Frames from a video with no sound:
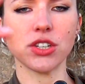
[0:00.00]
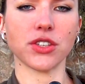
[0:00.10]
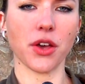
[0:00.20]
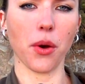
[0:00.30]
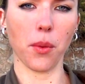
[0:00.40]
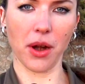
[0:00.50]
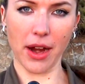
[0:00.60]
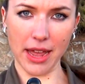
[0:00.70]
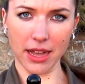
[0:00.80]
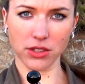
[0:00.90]
just so when our
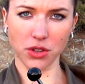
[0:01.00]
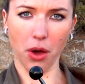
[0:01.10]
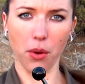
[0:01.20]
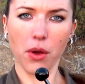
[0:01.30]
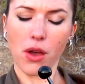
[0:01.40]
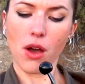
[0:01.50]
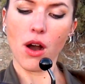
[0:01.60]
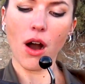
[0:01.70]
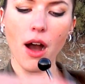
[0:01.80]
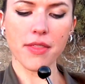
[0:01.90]
hands go
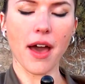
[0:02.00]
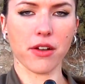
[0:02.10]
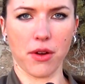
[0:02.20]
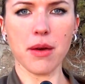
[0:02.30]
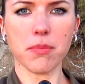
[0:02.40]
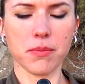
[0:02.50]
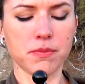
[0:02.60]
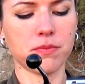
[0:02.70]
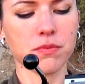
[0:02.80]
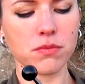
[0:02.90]
on that grip,
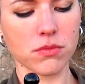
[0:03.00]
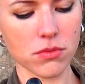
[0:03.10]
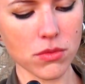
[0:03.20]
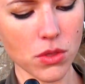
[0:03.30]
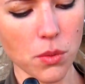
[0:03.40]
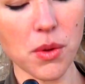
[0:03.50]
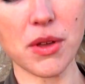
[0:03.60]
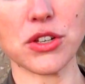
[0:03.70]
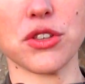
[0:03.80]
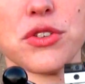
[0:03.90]
we
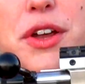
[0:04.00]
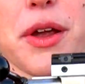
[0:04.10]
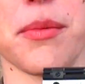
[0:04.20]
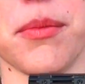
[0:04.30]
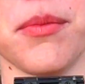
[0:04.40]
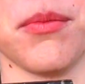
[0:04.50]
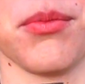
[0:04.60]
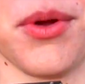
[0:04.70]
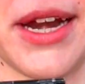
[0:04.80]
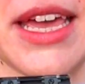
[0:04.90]
reach the trigger
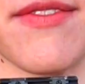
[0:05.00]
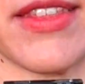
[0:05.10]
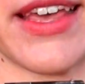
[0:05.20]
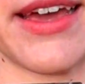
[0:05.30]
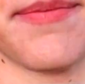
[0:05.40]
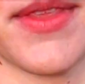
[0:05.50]
pretty evenly.